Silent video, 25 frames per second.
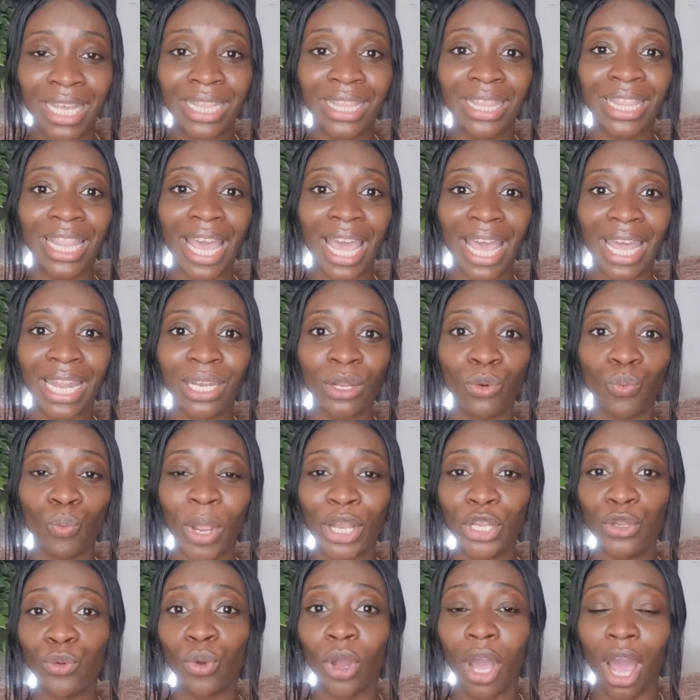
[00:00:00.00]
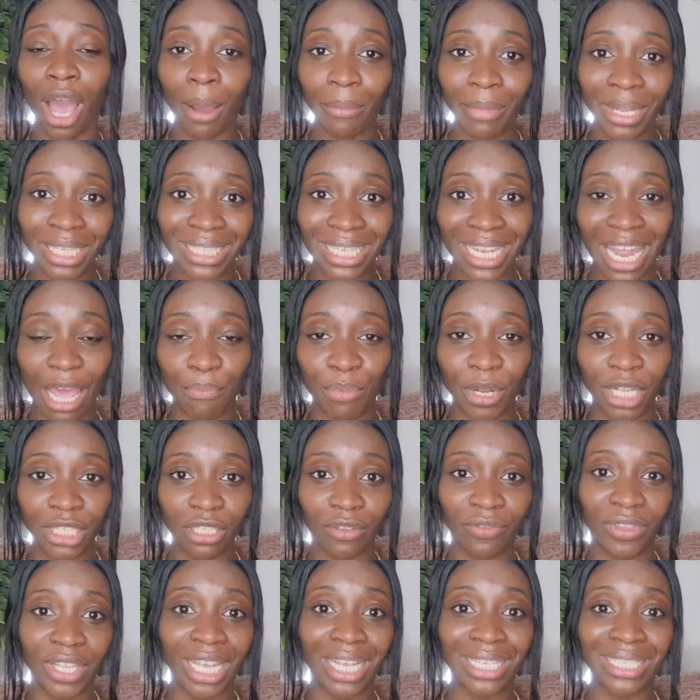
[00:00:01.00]
then when you come into that place
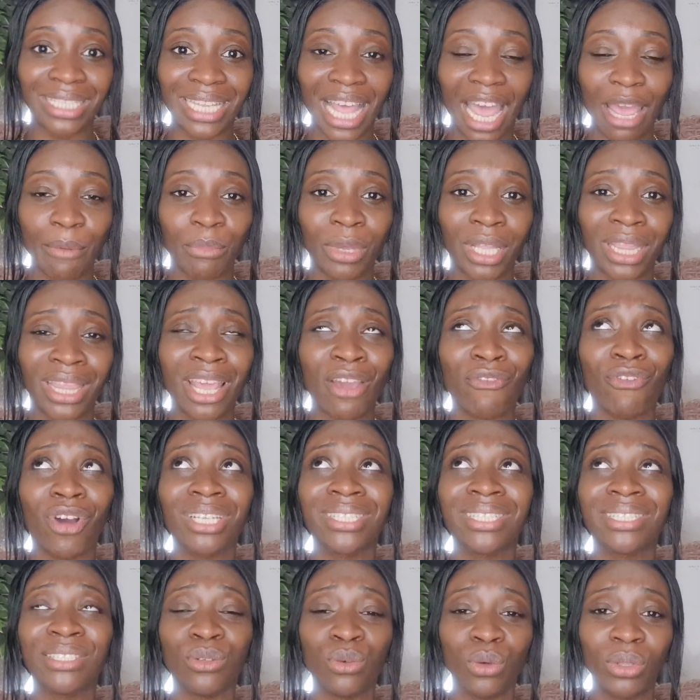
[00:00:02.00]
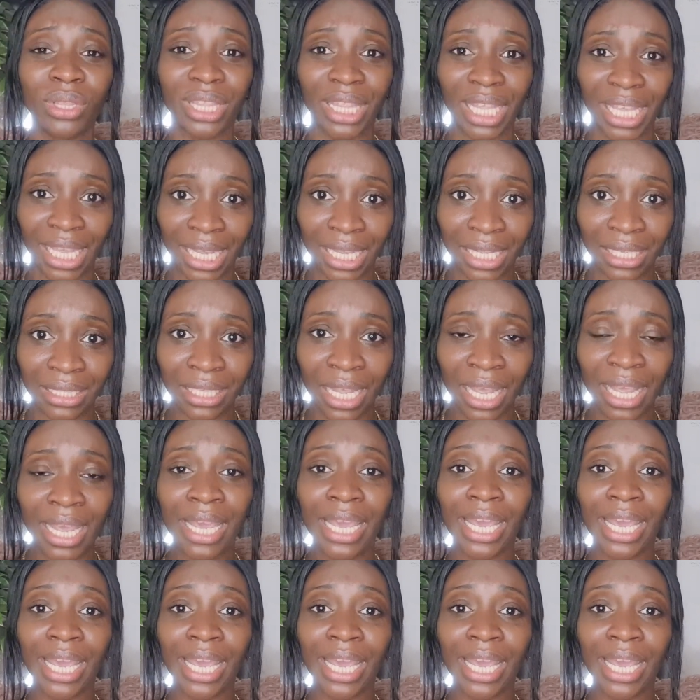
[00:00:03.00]
of the assignment, there are still things